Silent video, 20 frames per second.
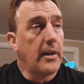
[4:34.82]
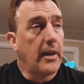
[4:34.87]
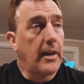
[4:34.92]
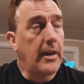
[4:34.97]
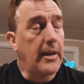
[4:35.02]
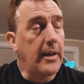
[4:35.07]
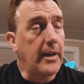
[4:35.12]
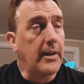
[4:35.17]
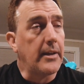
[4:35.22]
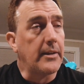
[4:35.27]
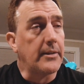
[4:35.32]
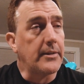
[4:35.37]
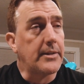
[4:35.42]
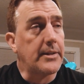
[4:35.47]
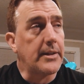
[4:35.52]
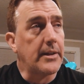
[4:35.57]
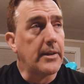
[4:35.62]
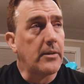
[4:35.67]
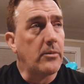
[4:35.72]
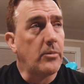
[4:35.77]
And
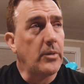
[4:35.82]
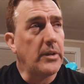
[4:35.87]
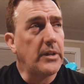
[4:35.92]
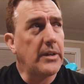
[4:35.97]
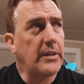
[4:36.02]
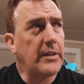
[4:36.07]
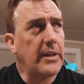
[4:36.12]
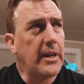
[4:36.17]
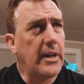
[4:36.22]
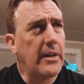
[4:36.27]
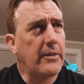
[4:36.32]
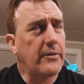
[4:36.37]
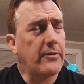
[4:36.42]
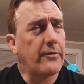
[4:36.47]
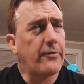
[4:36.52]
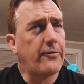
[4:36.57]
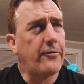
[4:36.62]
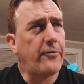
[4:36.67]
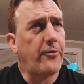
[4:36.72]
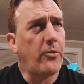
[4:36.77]
we did
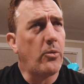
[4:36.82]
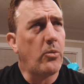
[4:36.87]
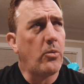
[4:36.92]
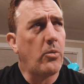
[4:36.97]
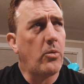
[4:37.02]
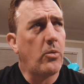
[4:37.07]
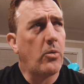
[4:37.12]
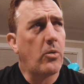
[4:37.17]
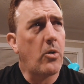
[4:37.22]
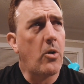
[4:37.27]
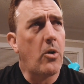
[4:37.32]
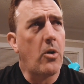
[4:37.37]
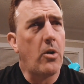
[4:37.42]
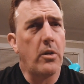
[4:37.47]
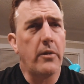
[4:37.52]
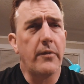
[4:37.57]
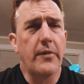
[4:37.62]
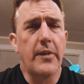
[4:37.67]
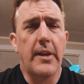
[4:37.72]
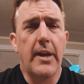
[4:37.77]
that for
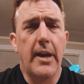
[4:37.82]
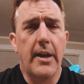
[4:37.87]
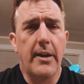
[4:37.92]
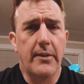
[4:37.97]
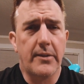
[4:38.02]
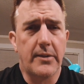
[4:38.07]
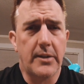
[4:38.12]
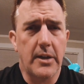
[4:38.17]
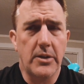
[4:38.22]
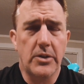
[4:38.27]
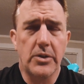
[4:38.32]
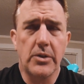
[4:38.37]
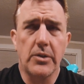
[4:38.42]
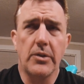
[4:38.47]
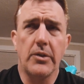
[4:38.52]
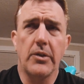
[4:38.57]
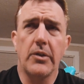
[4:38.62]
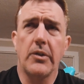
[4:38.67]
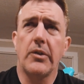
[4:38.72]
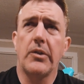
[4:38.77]
all of the
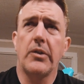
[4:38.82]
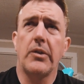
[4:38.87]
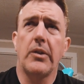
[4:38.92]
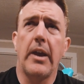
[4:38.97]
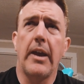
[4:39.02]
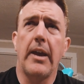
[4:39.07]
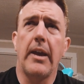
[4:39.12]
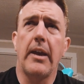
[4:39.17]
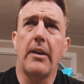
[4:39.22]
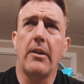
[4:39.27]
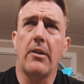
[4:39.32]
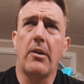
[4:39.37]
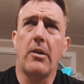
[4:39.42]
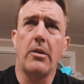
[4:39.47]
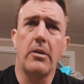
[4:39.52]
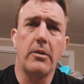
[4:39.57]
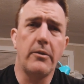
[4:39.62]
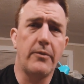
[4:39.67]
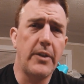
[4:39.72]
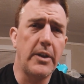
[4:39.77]
non-essentials and
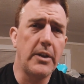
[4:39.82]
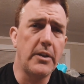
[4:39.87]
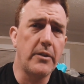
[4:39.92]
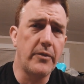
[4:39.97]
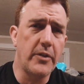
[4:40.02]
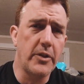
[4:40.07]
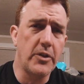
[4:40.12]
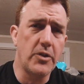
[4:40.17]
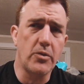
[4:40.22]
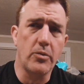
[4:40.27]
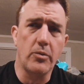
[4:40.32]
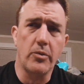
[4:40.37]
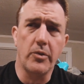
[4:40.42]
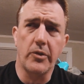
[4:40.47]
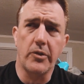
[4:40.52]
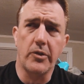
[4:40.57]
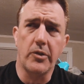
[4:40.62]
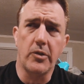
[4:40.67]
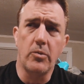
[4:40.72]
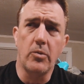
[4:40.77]
all of the
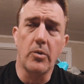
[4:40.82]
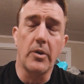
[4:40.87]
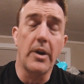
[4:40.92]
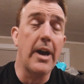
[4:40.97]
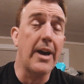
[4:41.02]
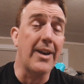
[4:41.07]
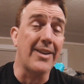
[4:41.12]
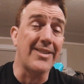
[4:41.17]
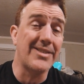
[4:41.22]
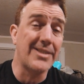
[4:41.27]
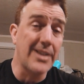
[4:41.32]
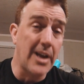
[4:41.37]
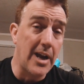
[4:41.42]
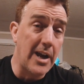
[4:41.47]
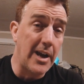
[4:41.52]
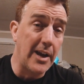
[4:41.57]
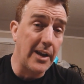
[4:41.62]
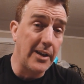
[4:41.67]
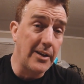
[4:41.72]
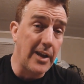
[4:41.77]
individuals who are not
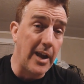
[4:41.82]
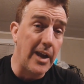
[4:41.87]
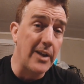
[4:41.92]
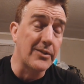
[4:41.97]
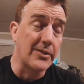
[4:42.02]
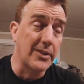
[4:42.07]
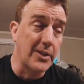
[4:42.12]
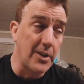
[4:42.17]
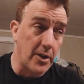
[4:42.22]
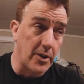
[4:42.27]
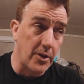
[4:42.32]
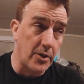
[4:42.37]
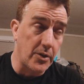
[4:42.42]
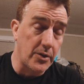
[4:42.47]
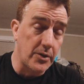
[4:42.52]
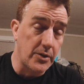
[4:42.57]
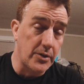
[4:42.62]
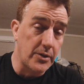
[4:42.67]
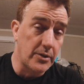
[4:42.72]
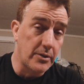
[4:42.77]
assigned as
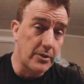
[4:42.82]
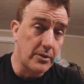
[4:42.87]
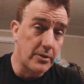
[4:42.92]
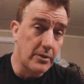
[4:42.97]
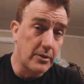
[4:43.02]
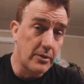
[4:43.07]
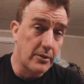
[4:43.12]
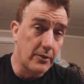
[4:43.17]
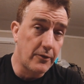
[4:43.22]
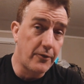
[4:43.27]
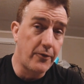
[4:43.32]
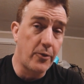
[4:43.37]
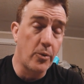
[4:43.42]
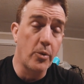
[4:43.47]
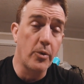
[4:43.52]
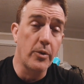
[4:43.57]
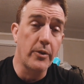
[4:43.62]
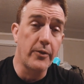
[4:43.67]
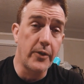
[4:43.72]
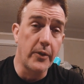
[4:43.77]
gunners
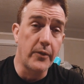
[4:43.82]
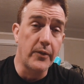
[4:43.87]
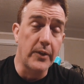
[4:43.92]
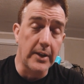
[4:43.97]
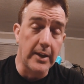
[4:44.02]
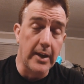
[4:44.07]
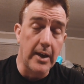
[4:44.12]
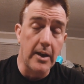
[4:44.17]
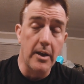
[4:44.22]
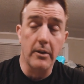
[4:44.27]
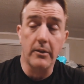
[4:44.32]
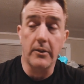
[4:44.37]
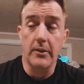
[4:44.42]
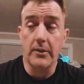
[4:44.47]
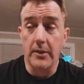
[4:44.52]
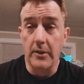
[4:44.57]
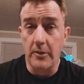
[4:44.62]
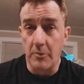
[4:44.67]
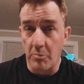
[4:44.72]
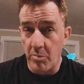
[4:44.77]
for the 50 cal,
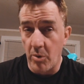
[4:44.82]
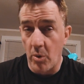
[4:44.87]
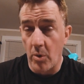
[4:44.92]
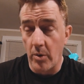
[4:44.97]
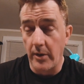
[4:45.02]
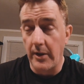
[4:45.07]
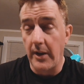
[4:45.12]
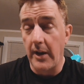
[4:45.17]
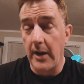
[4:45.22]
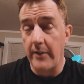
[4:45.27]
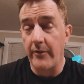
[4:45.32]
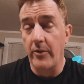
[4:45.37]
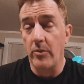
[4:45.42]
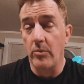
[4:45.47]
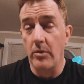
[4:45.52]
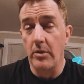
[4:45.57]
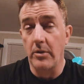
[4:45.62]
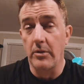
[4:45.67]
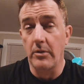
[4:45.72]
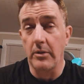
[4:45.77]
because it's important that
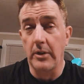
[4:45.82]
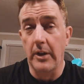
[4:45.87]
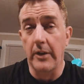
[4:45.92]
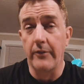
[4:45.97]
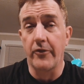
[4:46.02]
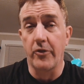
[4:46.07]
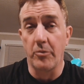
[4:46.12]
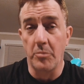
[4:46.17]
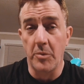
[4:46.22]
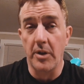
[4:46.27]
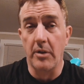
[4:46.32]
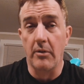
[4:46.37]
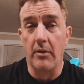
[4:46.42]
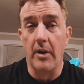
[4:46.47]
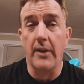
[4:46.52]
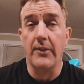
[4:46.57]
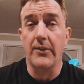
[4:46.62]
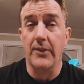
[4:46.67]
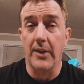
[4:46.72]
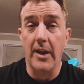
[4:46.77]
everyone get
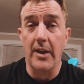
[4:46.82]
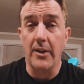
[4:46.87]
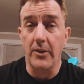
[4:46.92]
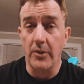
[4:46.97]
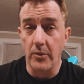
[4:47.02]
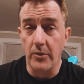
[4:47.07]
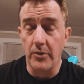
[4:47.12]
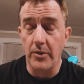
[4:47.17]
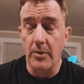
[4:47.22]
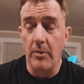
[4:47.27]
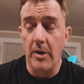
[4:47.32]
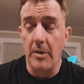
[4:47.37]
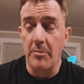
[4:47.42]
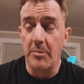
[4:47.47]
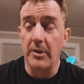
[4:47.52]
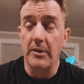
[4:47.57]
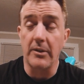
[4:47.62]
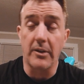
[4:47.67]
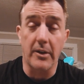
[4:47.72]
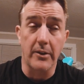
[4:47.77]
familiarized on how to use the
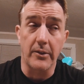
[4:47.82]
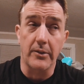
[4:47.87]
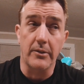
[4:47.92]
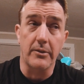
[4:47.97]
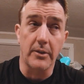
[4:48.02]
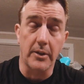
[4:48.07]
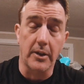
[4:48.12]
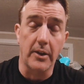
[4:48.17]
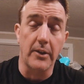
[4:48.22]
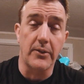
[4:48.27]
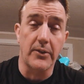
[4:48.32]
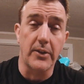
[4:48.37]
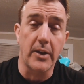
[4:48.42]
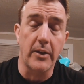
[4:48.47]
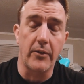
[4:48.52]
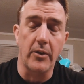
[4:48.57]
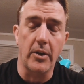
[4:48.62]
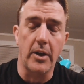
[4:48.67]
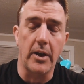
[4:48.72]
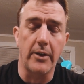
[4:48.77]
weapon, because it could
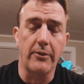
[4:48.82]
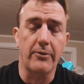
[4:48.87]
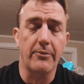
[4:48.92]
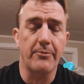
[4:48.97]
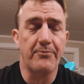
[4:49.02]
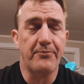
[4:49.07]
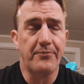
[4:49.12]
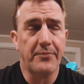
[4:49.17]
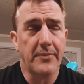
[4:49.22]
save your life.